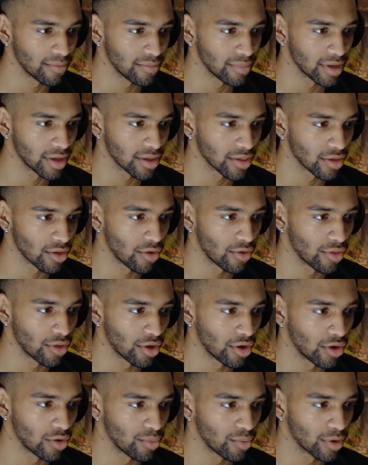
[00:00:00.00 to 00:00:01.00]
because of all the
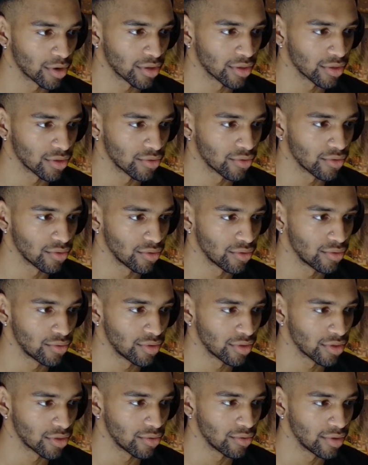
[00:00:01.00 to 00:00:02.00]
hard work of the crew
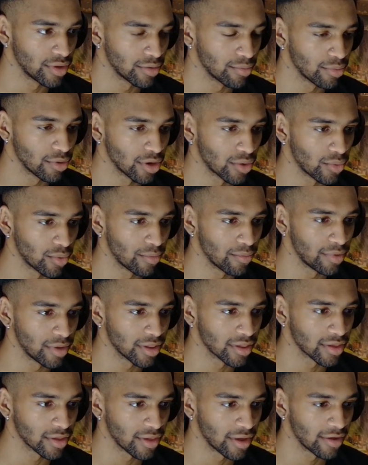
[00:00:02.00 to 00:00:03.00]
is doing to bring One
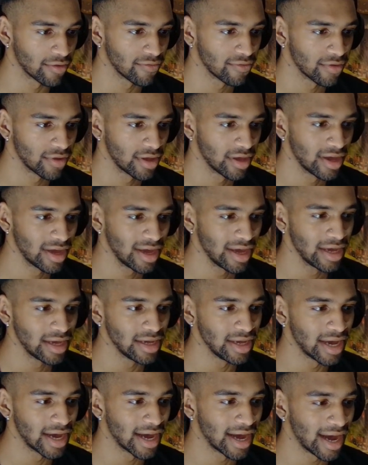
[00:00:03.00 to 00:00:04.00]
Piece to life.
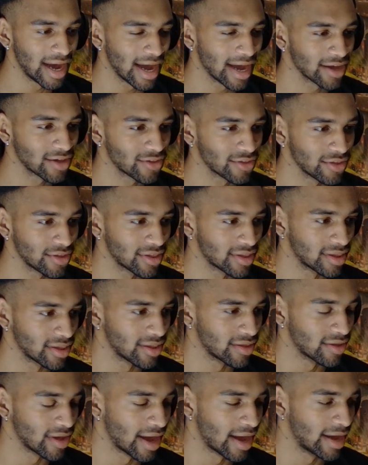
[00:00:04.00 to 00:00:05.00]
Yeah,
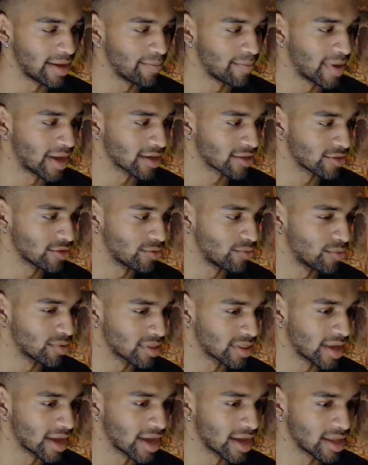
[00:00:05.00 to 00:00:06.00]
I am actually
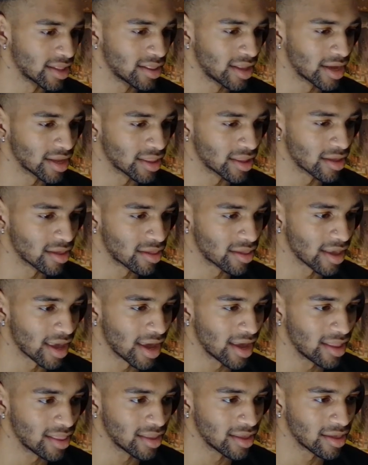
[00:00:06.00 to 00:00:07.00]
with that. Like, this
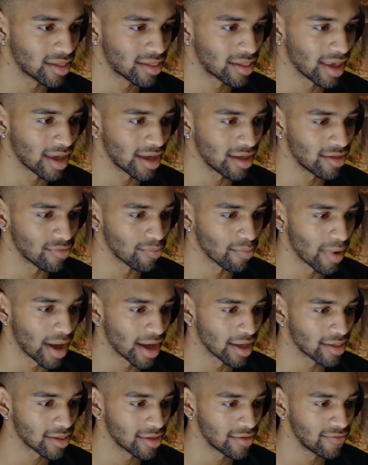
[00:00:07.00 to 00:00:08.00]
set is
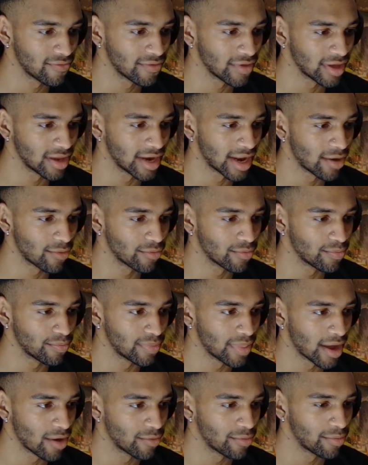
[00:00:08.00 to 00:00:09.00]
massive, and that
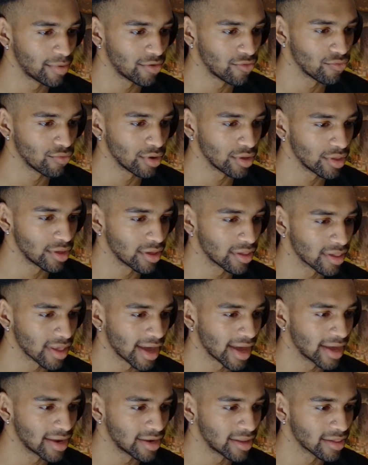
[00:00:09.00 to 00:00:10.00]
would be really
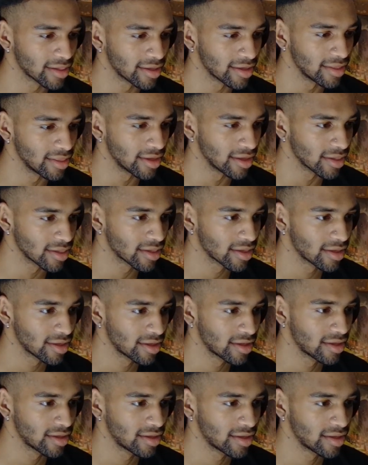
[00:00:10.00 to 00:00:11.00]
sad to see this
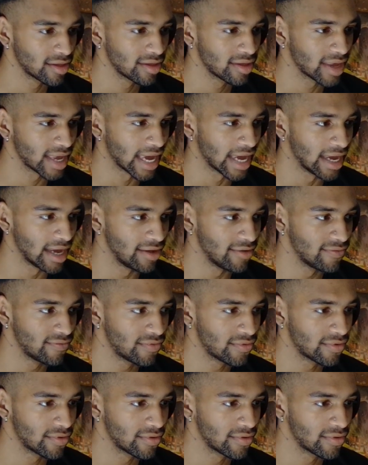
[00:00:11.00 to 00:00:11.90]
cave